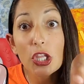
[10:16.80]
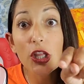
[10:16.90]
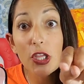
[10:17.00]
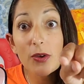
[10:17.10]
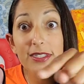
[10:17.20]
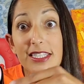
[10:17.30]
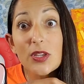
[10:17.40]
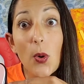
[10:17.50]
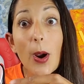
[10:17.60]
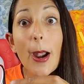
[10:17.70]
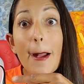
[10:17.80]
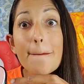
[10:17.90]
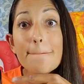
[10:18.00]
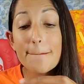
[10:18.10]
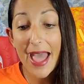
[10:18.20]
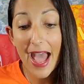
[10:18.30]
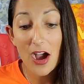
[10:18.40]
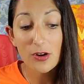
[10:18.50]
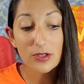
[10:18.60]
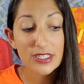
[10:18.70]
use your
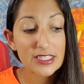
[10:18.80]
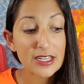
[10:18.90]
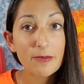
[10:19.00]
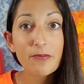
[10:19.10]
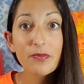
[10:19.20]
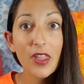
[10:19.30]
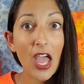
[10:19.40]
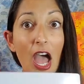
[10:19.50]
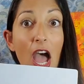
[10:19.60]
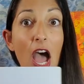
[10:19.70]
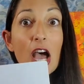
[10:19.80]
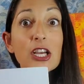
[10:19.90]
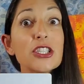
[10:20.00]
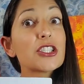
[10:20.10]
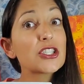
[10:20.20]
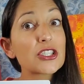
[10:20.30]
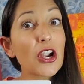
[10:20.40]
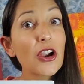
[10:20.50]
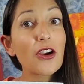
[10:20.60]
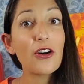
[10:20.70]
mouse.
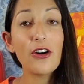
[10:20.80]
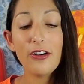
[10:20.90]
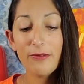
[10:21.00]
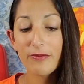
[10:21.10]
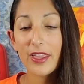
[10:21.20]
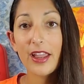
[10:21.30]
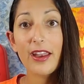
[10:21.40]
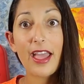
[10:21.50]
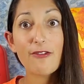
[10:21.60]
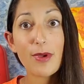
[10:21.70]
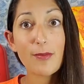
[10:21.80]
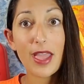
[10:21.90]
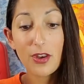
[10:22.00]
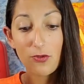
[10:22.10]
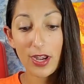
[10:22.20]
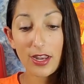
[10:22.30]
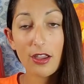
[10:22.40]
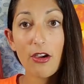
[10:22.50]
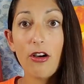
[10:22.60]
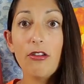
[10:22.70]
Circle, and I'd have my pen ready to
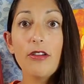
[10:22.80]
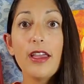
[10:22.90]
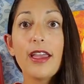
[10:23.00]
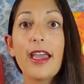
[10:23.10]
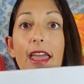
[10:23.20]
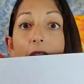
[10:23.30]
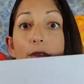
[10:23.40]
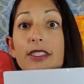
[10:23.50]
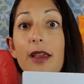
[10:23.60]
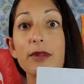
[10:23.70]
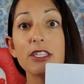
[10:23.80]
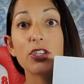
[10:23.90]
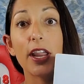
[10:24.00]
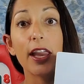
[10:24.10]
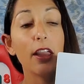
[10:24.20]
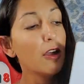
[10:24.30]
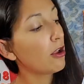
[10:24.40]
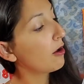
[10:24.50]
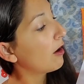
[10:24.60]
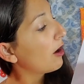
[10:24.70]
go, and I would demonstrate,
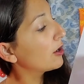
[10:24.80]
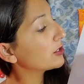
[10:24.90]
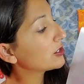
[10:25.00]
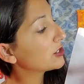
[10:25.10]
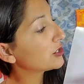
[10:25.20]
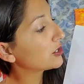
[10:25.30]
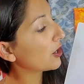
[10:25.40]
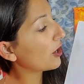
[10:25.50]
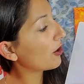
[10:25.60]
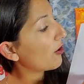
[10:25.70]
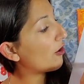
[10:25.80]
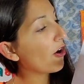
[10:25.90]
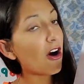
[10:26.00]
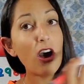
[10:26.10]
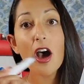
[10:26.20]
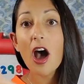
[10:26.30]
circle,